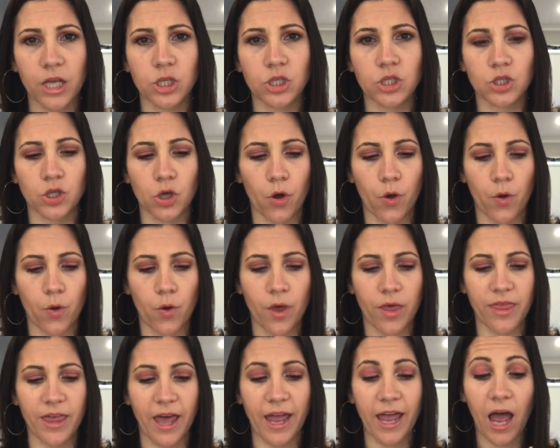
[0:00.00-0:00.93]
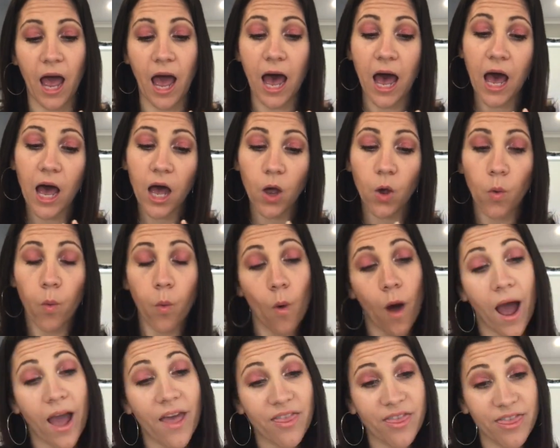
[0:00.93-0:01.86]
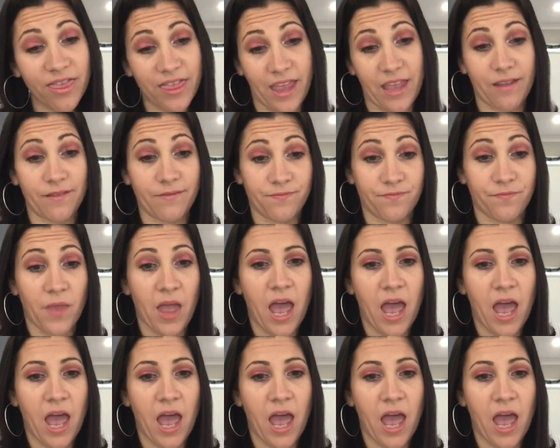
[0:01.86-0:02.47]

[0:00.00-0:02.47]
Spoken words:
So they are quite thin.